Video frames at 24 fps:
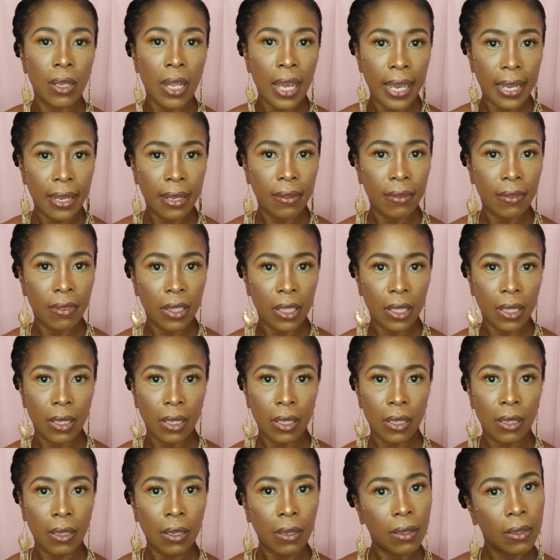like
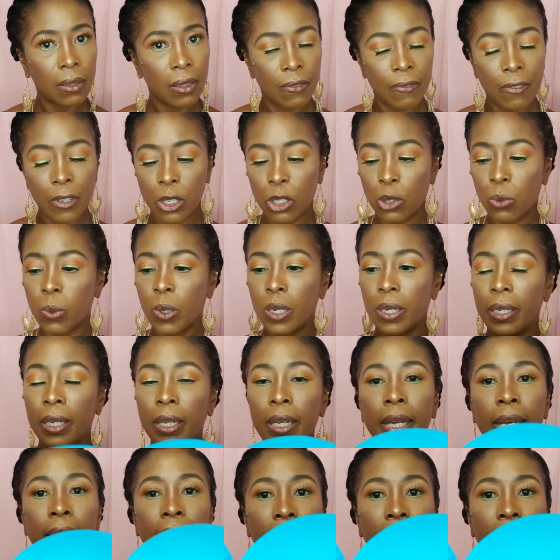the, the first one.